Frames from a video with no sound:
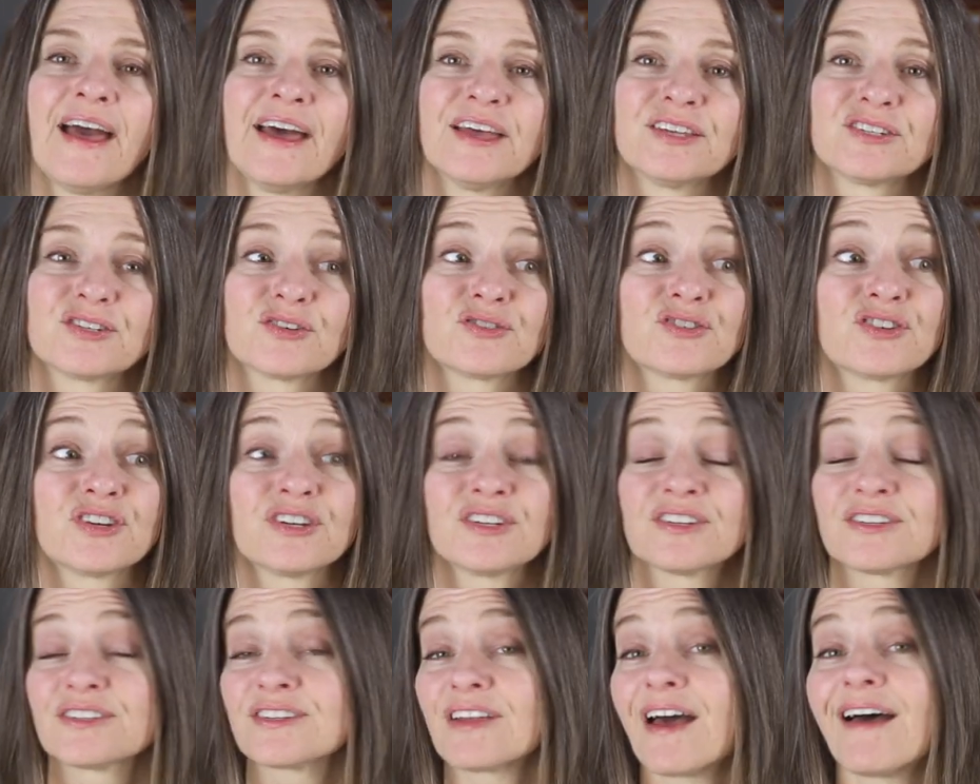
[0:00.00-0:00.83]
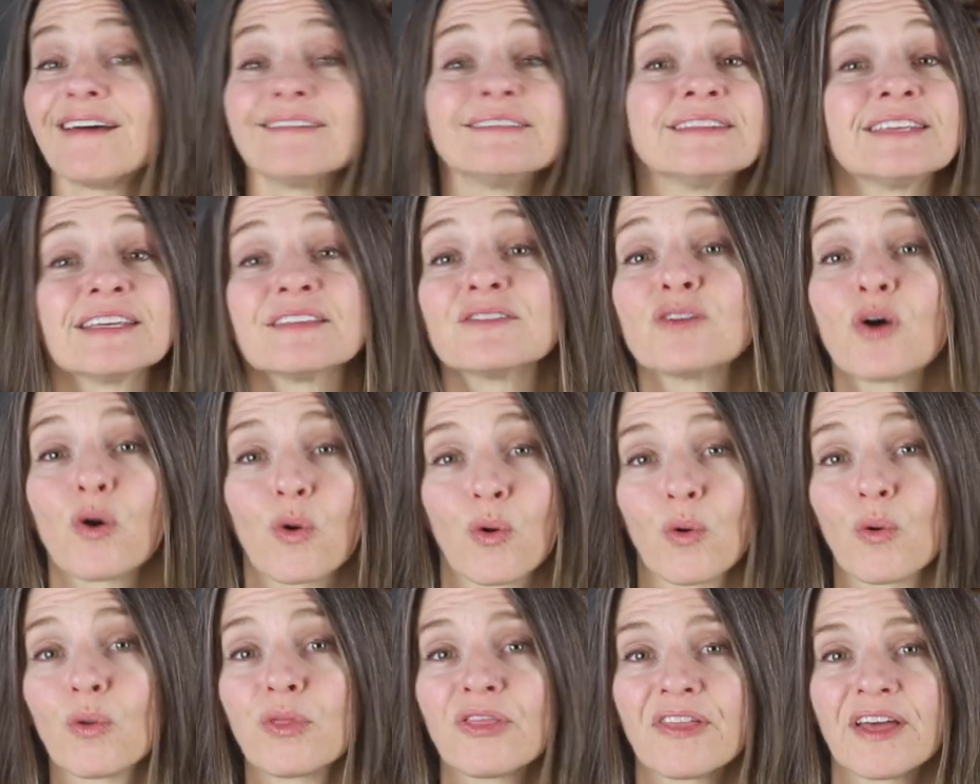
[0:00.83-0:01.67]
So she just undid the
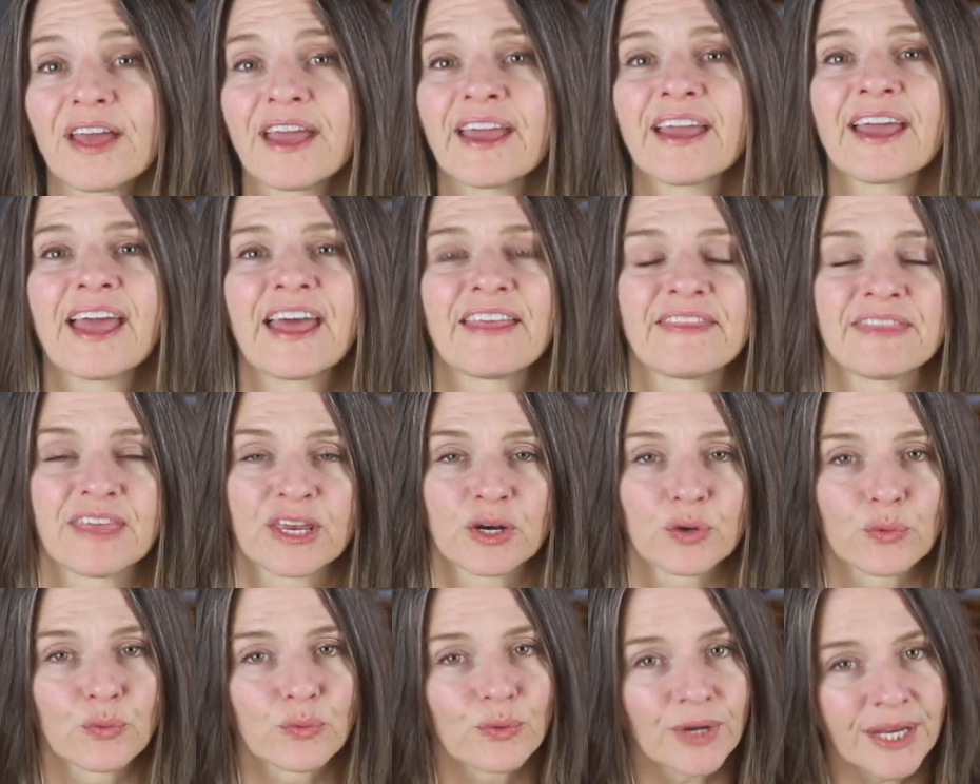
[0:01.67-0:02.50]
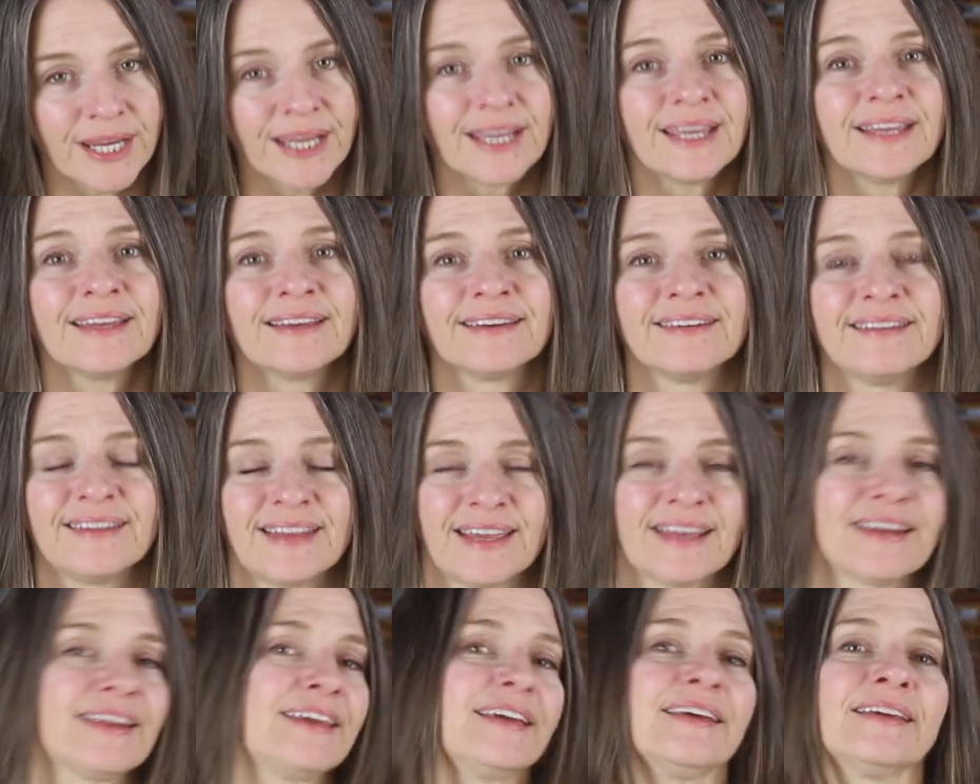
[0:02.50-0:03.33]
whole thing and then re
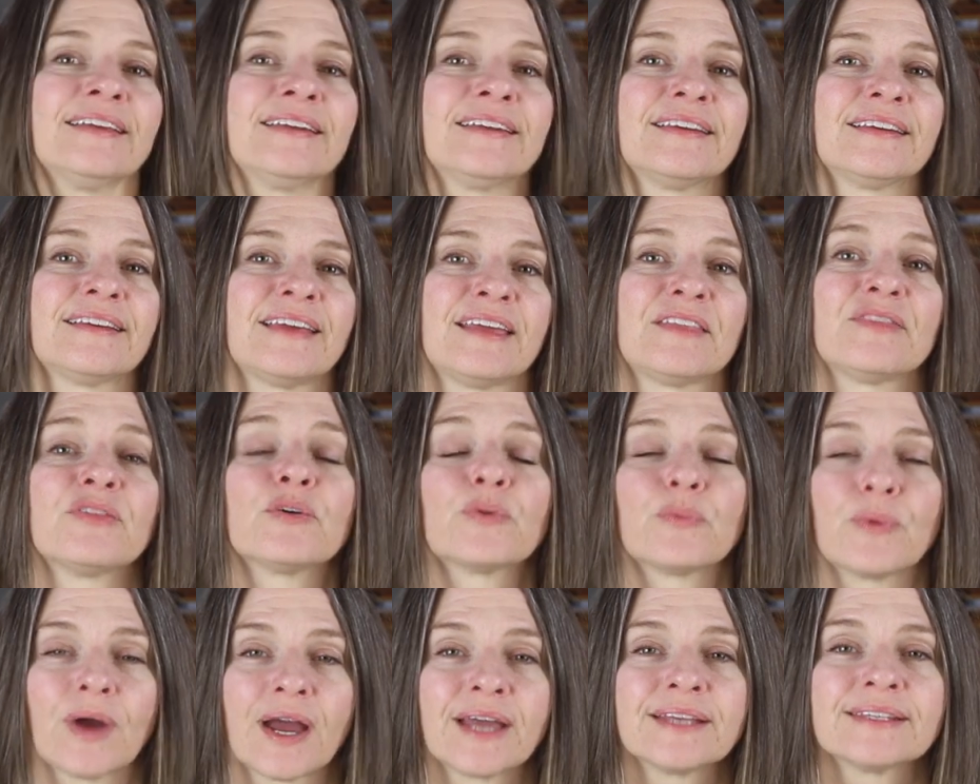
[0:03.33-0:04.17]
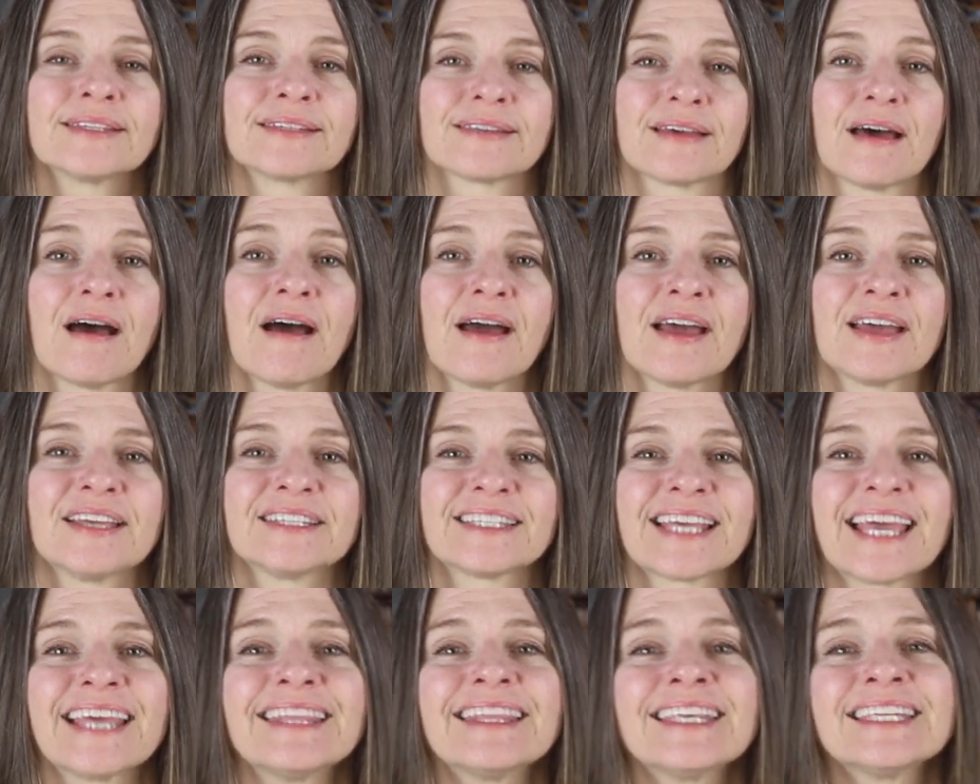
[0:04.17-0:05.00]
knit it in the right
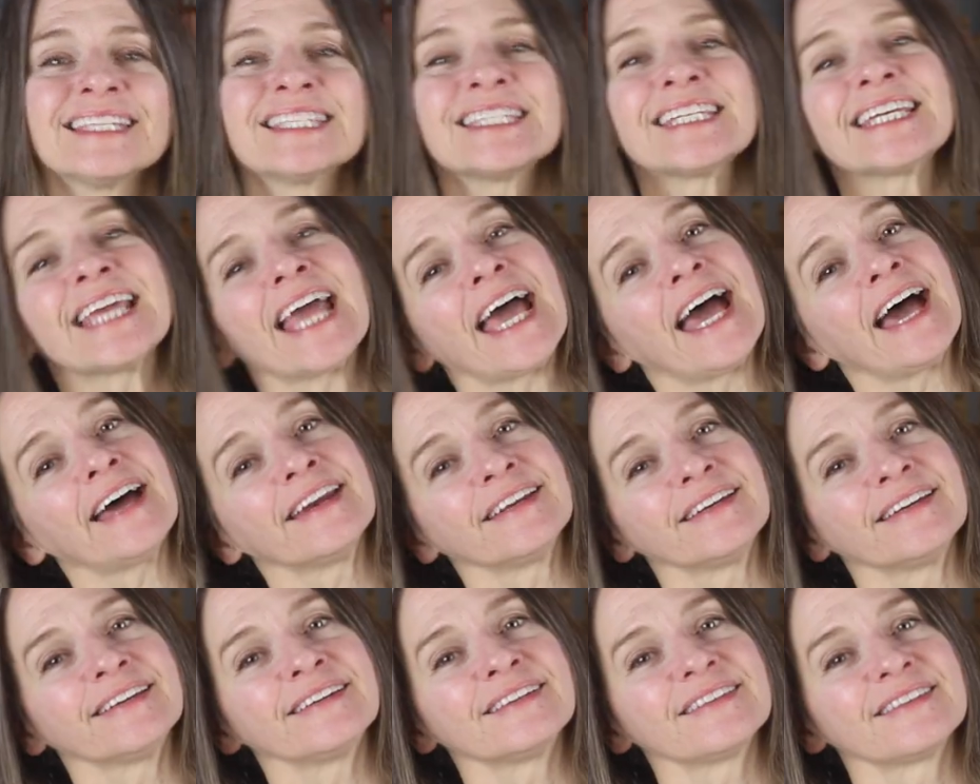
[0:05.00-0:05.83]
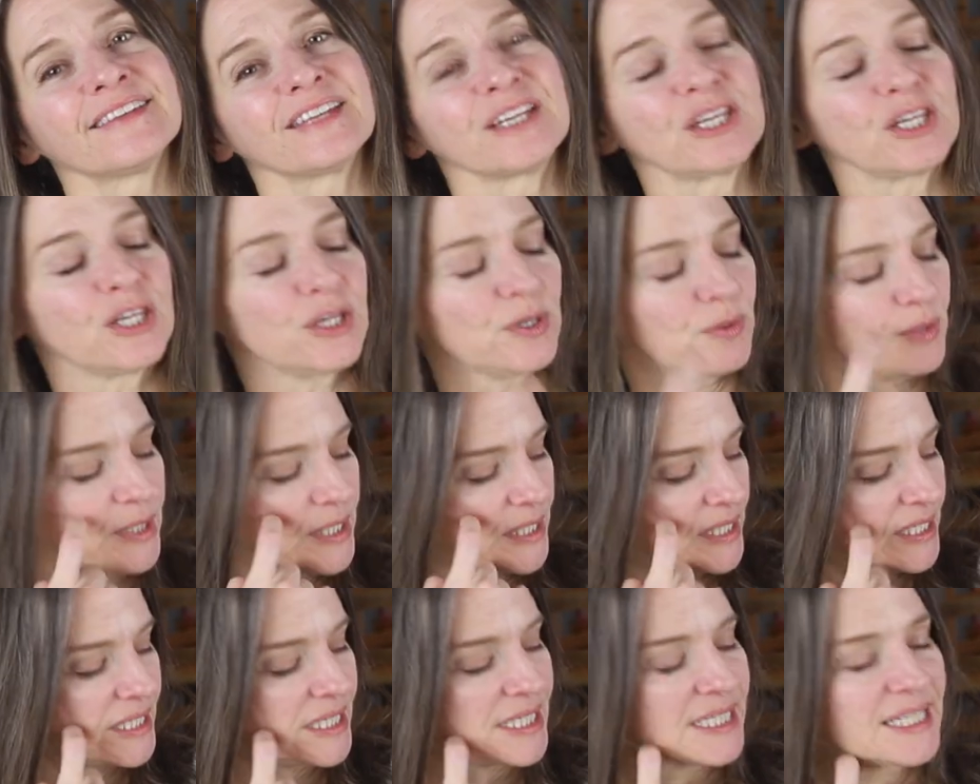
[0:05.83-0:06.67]
size. And then she added the
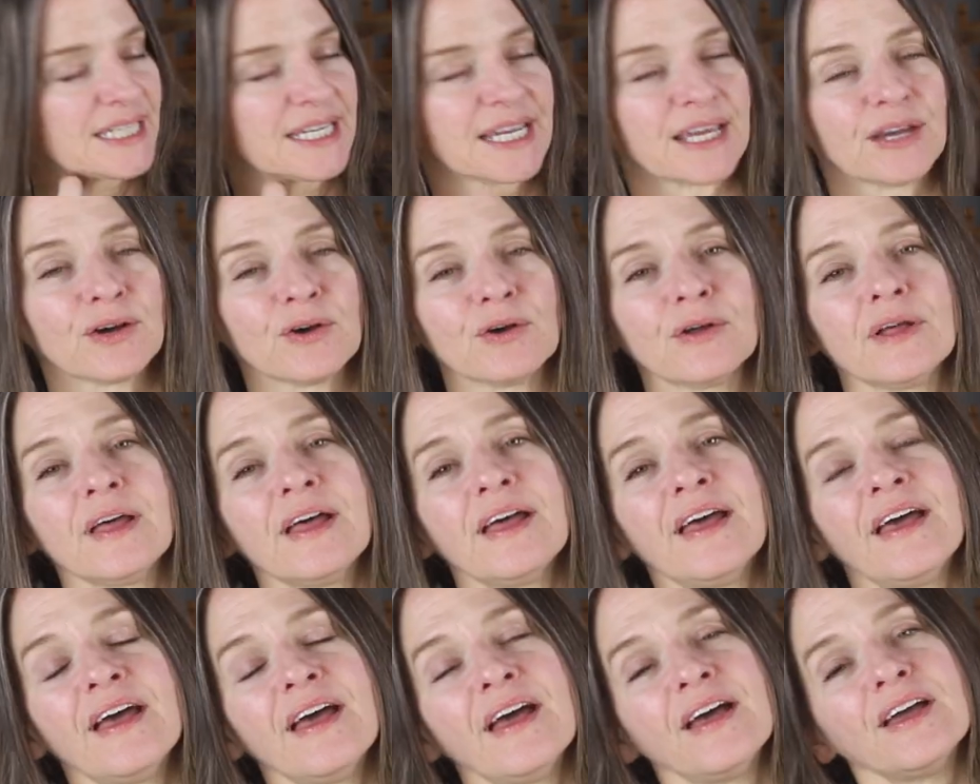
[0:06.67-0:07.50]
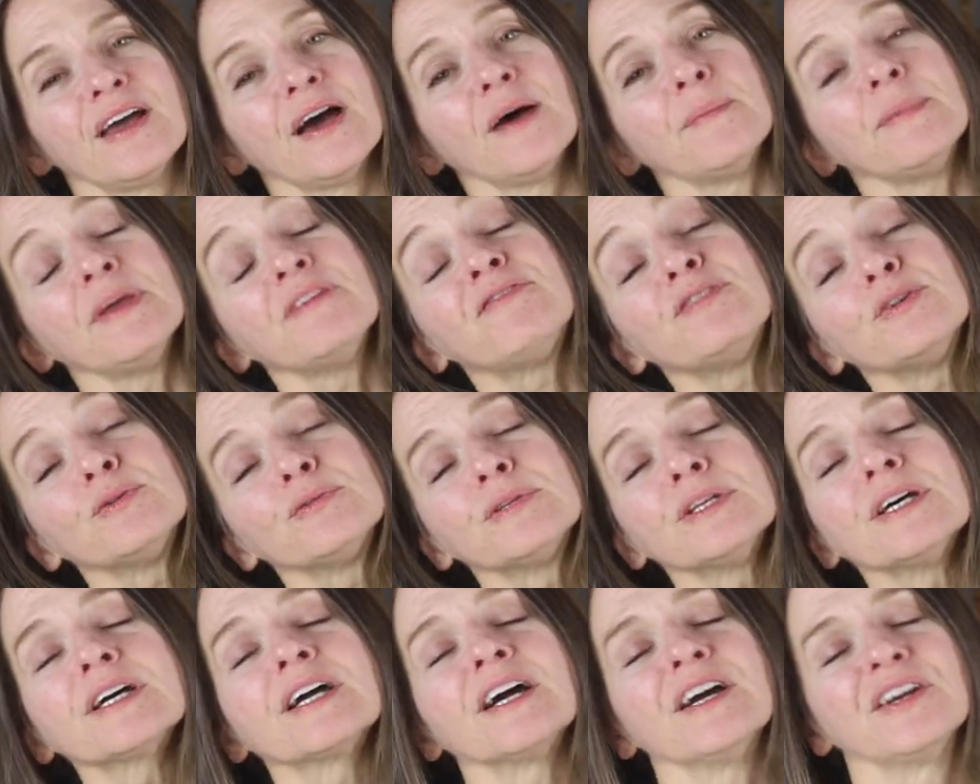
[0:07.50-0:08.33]
cutest detail um, if you
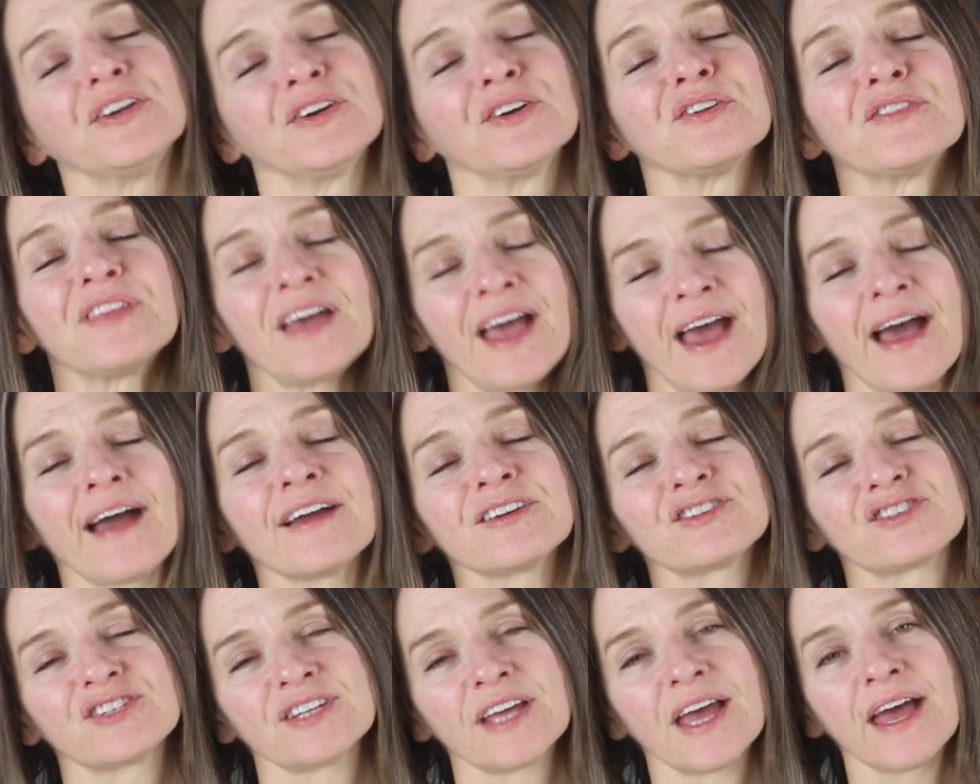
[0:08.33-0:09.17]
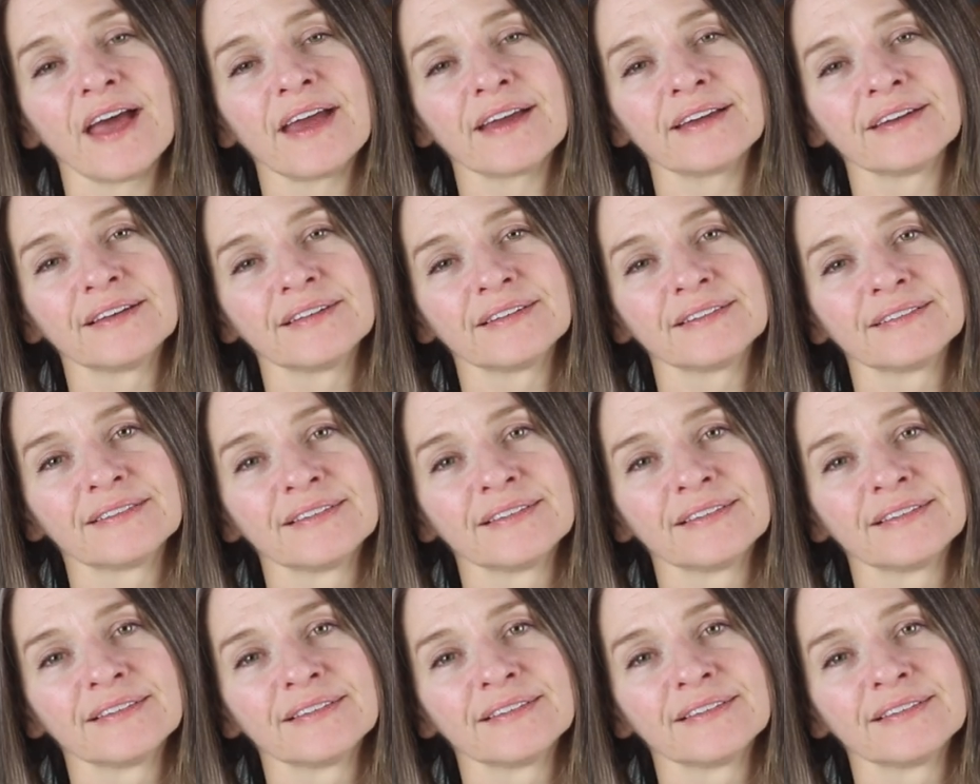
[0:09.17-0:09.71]
look under the hashtag,